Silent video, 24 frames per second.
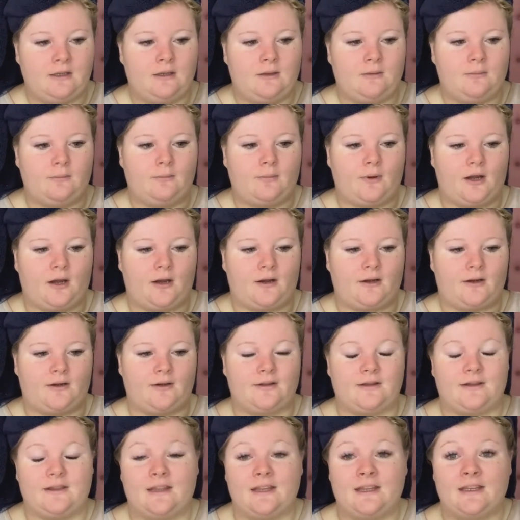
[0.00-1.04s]

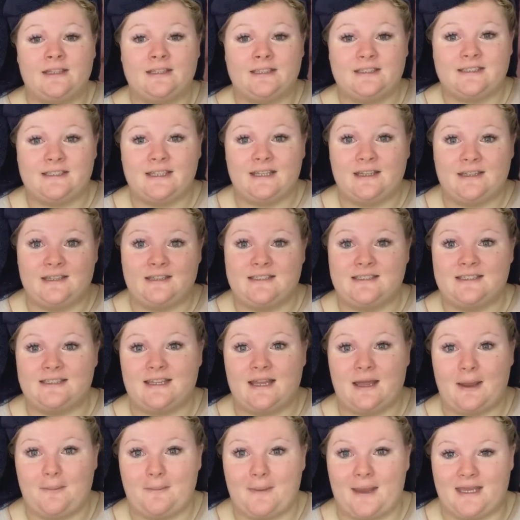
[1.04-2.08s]
But this is
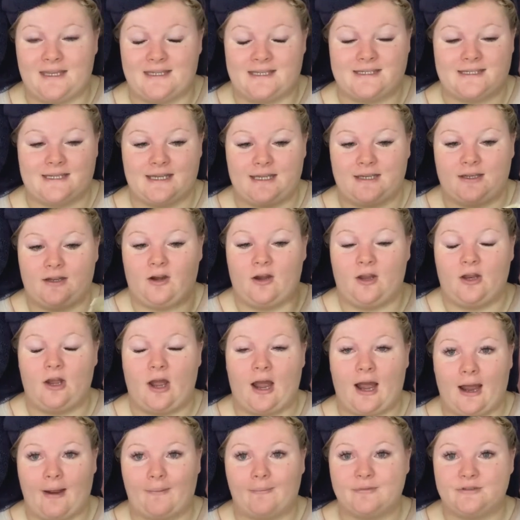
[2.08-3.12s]
amazing. I
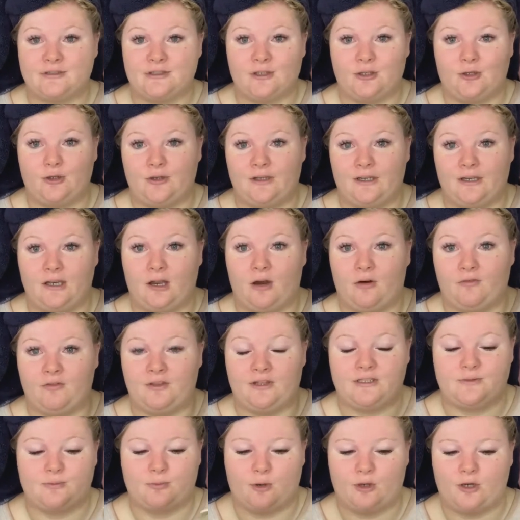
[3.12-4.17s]
absolutely love
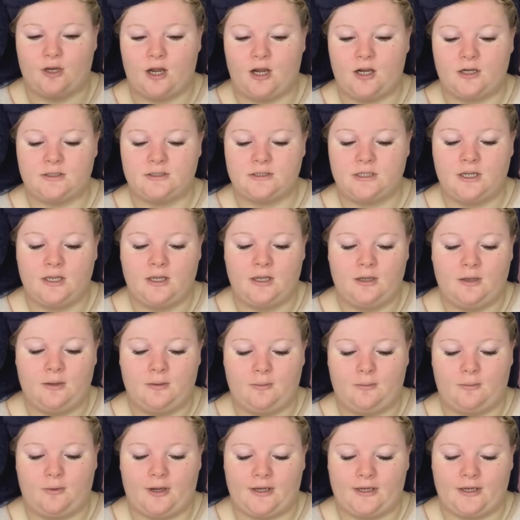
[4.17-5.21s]
this product
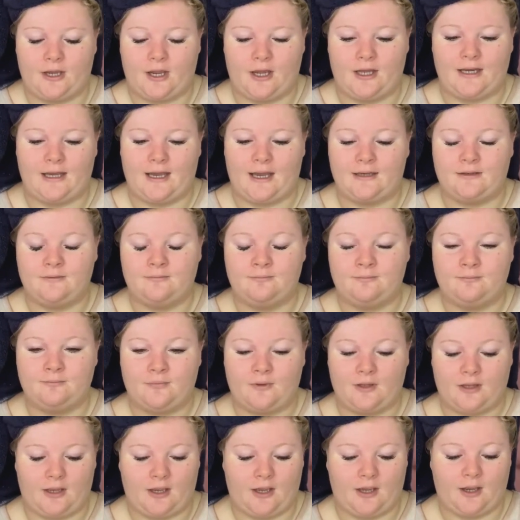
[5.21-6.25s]
by Guerlain.
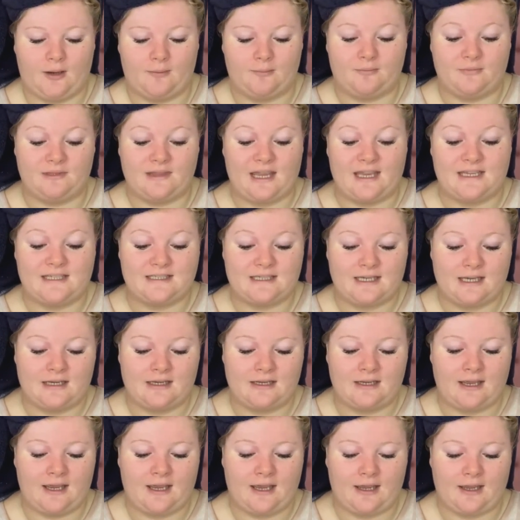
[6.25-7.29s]
Their
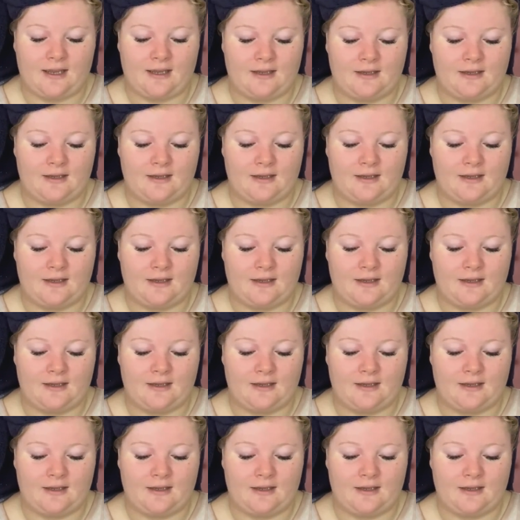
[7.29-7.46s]
skincare